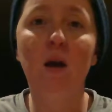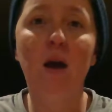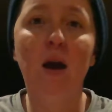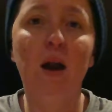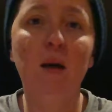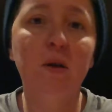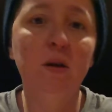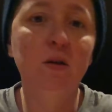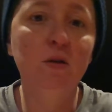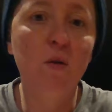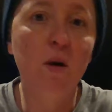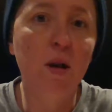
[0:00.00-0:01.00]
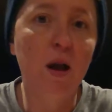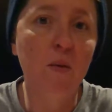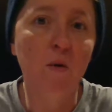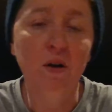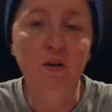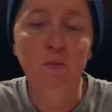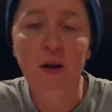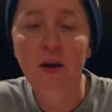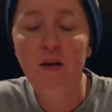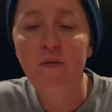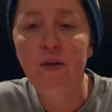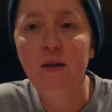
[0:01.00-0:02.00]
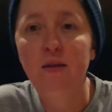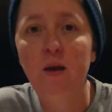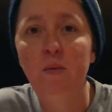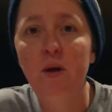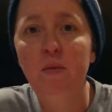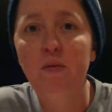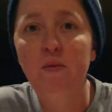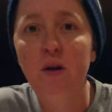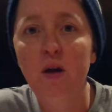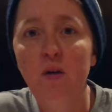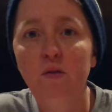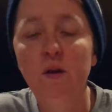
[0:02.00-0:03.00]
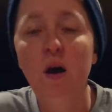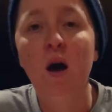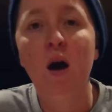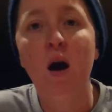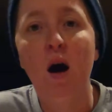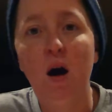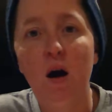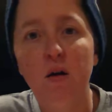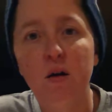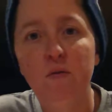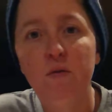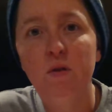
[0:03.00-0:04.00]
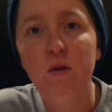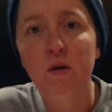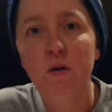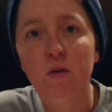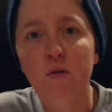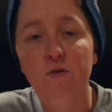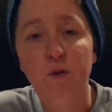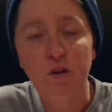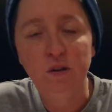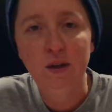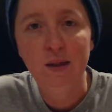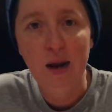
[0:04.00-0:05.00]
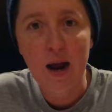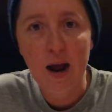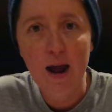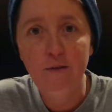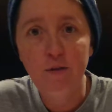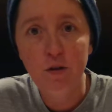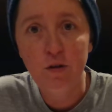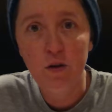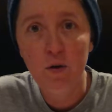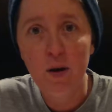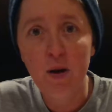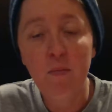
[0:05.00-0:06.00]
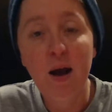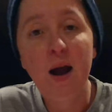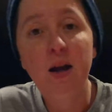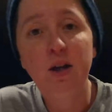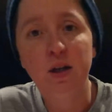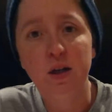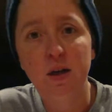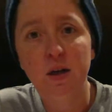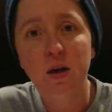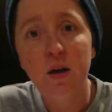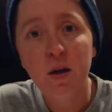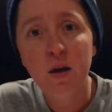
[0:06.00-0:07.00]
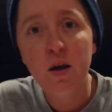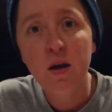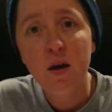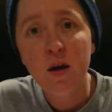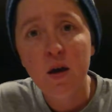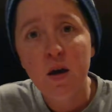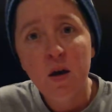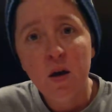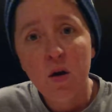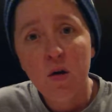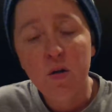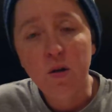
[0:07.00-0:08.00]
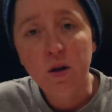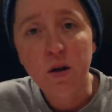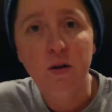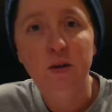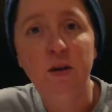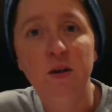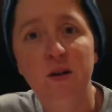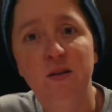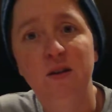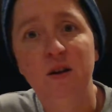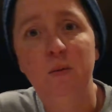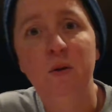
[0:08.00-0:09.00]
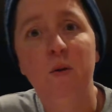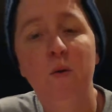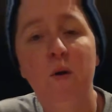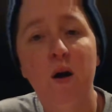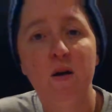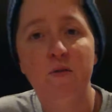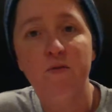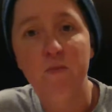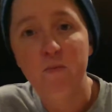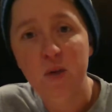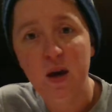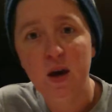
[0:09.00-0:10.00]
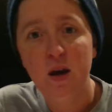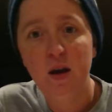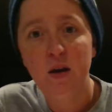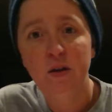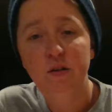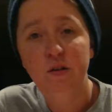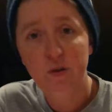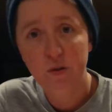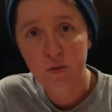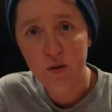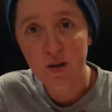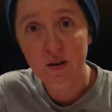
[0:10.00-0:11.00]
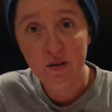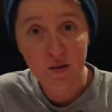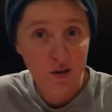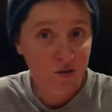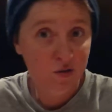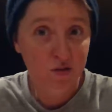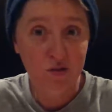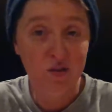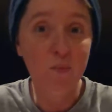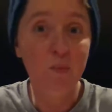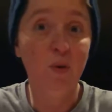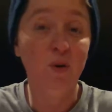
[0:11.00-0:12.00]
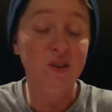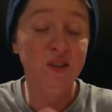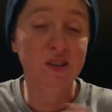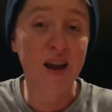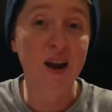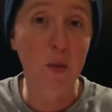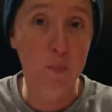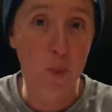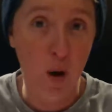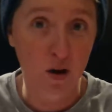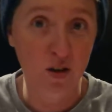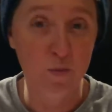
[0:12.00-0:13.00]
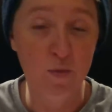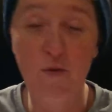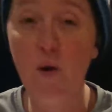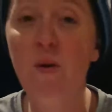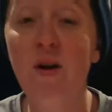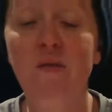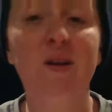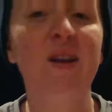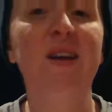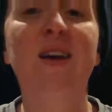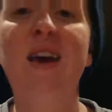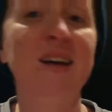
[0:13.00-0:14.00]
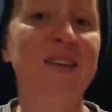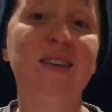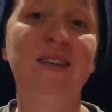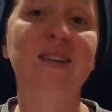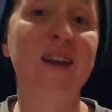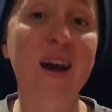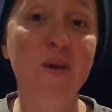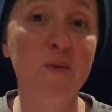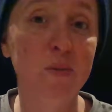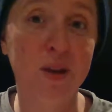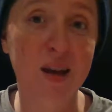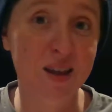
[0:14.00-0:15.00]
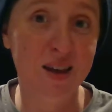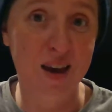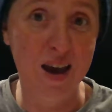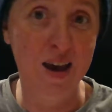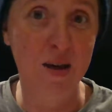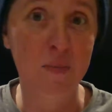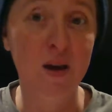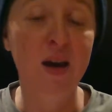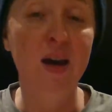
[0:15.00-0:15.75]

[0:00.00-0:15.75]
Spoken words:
And I'm going to do a lot more explaining of that in the upcoming videos. I'll give you the first thing that I have to do. And imagine the literacy that's going to be required for me to do these simple setup parts. Before we even get to the night we play the game,